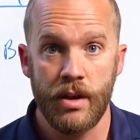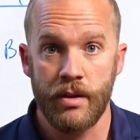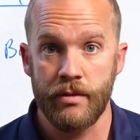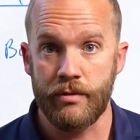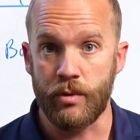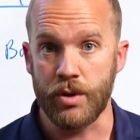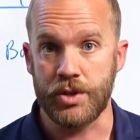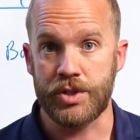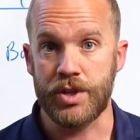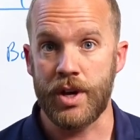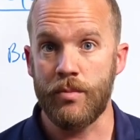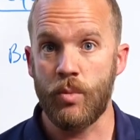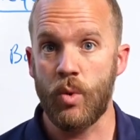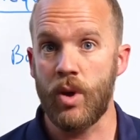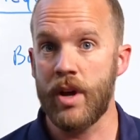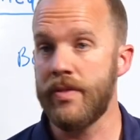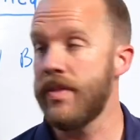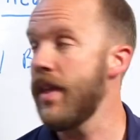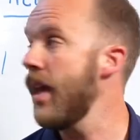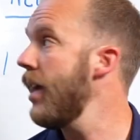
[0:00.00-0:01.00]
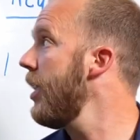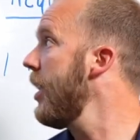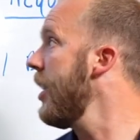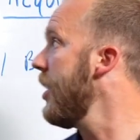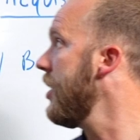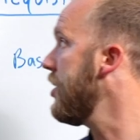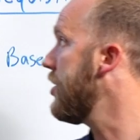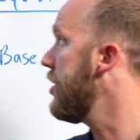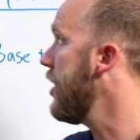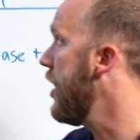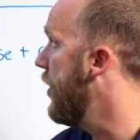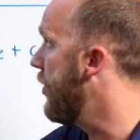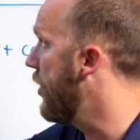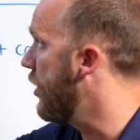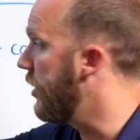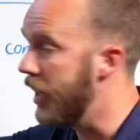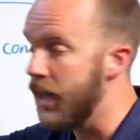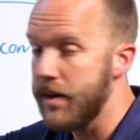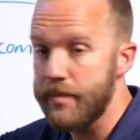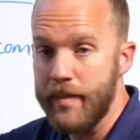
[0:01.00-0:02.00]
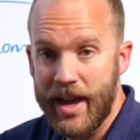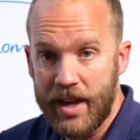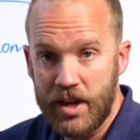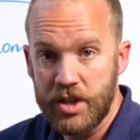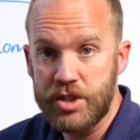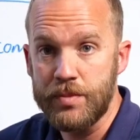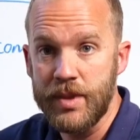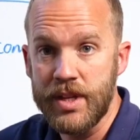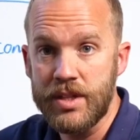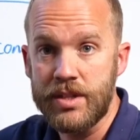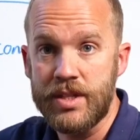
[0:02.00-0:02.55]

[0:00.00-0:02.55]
For someone that is in the lead management